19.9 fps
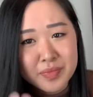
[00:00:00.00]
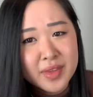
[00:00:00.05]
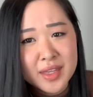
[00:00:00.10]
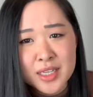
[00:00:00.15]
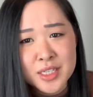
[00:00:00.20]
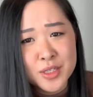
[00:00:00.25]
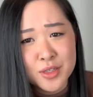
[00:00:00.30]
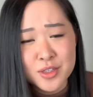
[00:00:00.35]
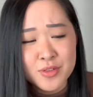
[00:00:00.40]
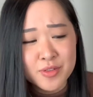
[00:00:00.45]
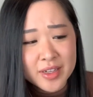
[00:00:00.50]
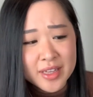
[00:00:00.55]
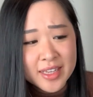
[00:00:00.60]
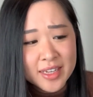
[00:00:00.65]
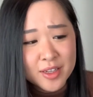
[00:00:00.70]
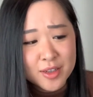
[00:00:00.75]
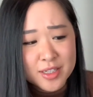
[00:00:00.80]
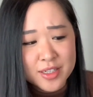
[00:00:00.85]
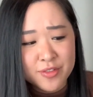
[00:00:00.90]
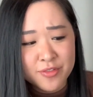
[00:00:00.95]
So it's really
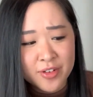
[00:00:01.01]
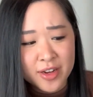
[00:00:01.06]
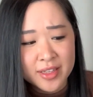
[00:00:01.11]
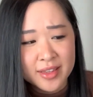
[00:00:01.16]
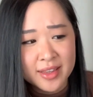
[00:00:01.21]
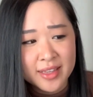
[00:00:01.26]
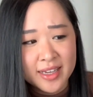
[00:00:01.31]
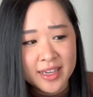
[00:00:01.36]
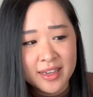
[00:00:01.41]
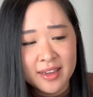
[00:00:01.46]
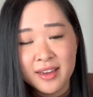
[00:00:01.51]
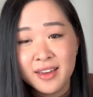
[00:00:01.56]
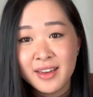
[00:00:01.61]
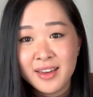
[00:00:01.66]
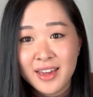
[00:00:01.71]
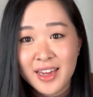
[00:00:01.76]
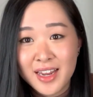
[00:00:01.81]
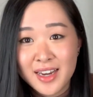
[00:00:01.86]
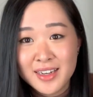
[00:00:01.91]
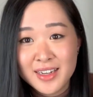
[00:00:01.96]
user-friendly,
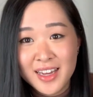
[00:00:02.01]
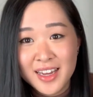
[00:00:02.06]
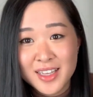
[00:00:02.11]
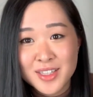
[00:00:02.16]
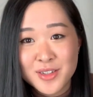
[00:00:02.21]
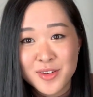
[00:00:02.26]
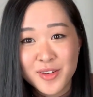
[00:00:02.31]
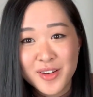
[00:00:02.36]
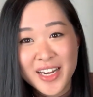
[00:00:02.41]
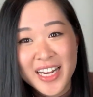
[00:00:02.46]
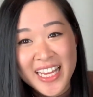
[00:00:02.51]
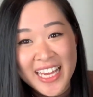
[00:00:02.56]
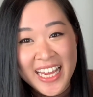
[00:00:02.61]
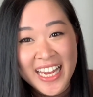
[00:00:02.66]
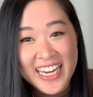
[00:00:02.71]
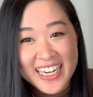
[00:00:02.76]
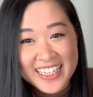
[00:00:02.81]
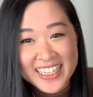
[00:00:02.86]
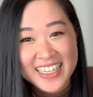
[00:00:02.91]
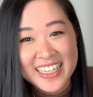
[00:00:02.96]
and yeah, it's already
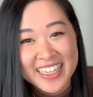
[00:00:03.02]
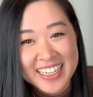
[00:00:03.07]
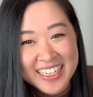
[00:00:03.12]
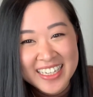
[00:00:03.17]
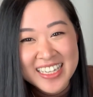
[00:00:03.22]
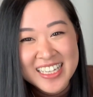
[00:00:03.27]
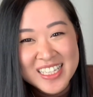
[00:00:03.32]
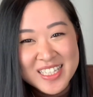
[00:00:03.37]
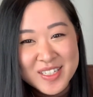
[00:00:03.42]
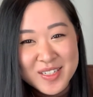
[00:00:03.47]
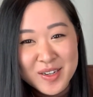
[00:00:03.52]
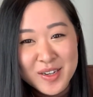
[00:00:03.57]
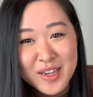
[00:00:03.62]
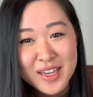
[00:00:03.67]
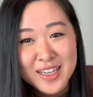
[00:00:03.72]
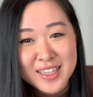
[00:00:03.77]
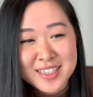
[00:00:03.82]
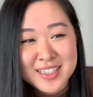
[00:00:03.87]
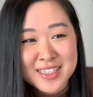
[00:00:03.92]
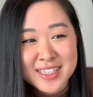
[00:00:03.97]
heated. So
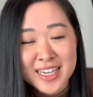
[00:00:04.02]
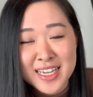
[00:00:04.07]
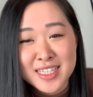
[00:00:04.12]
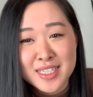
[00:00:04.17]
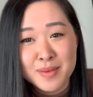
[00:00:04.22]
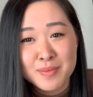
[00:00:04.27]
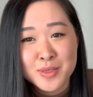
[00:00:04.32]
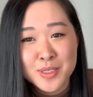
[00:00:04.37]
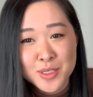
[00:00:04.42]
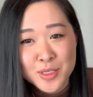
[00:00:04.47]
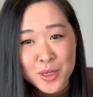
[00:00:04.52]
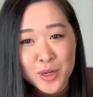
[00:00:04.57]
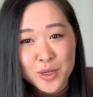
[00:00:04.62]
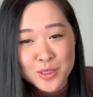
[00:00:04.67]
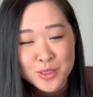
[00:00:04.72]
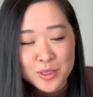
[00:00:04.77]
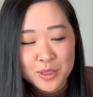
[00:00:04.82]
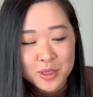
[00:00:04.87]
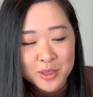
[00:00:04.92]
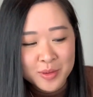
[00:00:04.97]
it just heats up so,
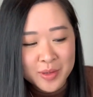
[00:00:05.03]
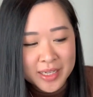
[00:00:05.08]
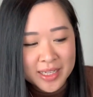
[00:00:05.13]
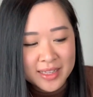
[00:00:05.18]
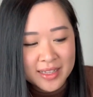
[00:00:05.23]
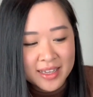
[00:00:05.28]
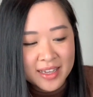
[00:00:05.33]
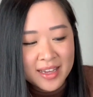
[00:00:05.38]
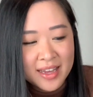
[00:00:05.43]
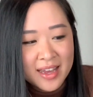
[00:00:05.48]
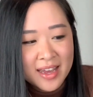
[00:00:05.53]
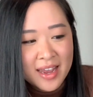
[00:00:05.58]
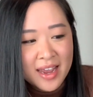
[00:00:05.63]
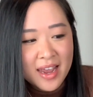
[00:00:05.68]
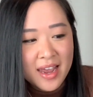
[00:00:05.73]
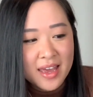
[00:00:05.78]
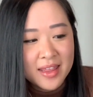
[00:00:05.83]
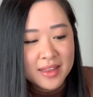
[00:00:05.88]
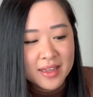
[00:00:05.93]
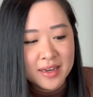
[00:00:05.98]
so quickly.
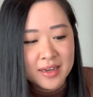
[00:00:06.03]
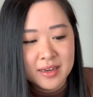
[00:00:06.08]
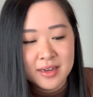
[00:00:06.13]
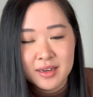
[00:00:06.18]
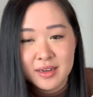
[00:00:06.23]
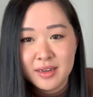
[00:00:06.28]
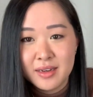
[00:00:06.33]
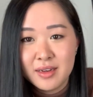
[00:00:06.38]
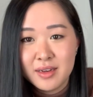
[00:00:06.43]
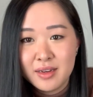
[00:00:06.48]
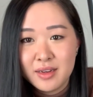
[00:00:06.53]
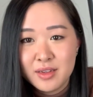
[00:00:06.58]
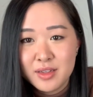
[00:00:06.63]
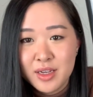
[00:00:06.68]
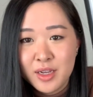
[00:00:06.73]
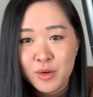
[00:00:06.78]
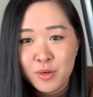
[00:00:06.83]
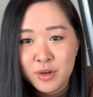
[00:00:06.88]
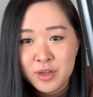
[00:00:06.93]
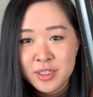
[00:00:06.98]
And then
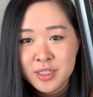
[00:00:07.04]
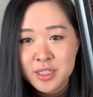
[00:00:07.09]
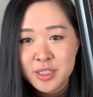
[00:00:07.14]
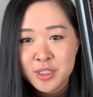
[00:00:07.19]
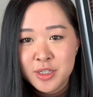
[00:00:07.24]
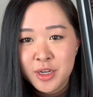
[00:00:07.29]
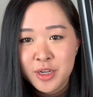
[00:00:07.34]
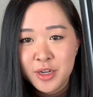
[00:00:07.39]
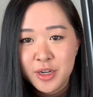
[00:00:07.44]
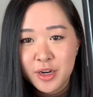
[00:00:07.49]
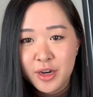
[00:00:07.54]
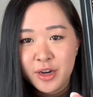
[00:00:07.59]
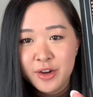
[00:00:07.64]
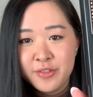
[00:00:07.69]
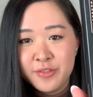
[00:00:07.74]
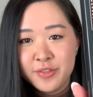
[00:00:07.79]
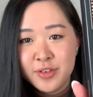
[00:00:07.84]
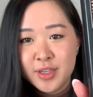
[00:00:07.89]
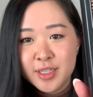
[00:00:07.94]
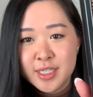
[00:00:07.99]
in order to turn it
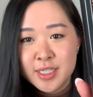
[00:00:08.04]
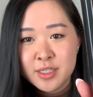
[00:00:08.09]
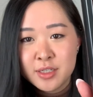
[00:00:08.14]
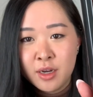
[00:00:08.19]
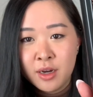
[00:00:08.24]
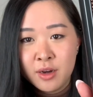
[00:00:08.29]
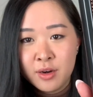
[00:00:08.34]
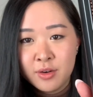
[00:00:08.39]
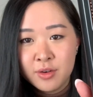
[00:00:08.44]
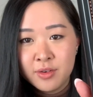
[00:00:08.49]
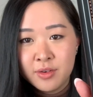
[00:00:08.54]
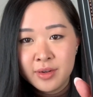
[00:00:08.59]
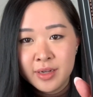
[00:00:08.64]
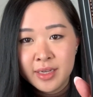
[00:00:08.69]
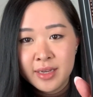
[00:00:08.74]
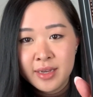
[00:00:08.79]
off, you just hold